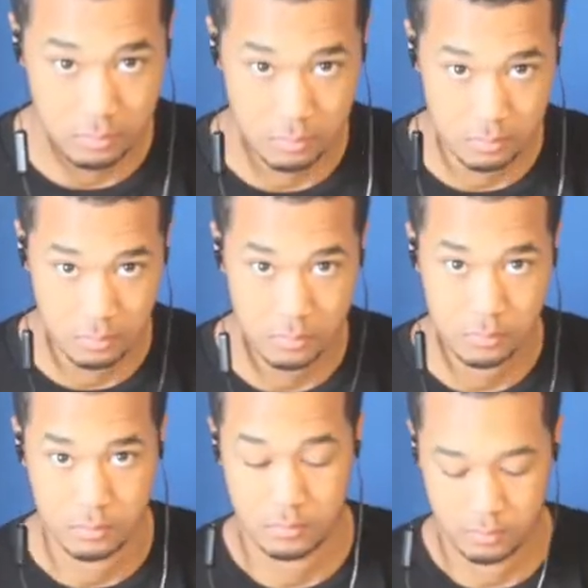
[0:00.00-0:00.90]

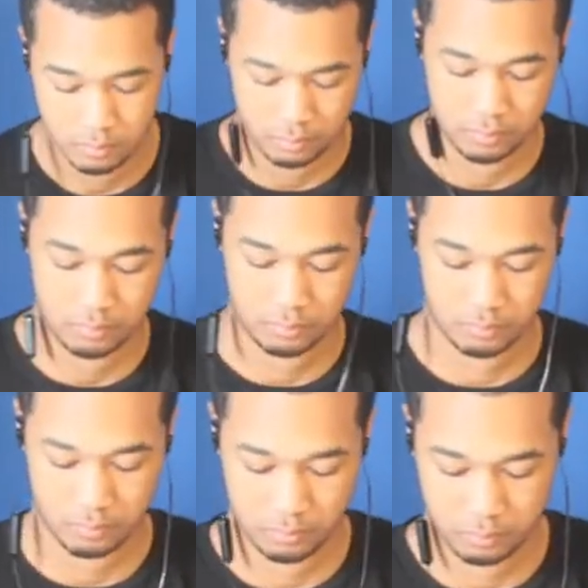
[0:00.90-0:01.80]

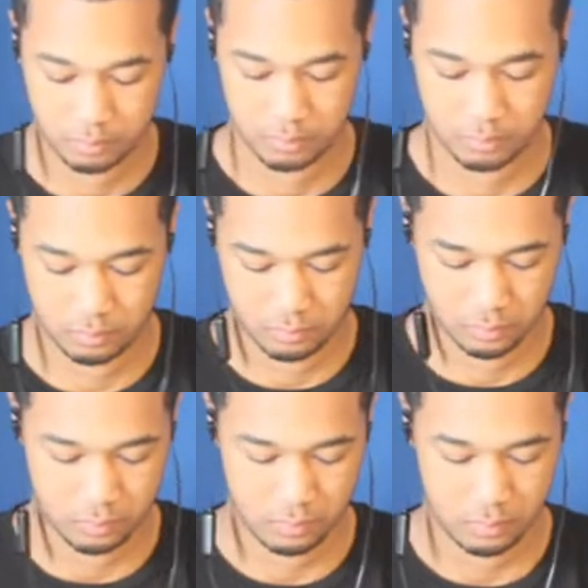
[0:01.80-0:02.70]

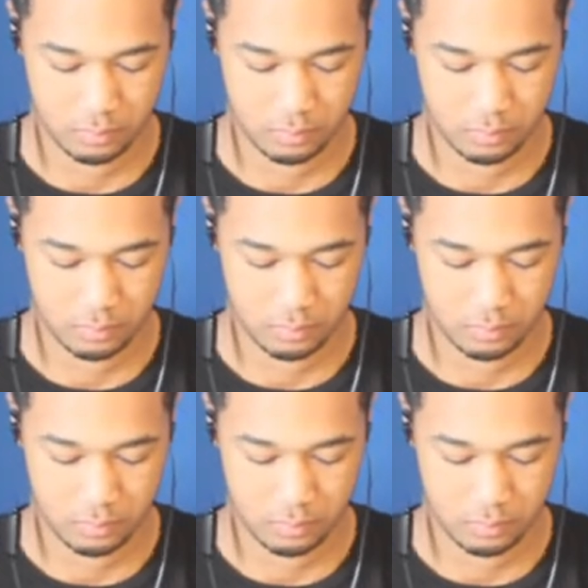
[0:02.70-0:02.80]
[no speech]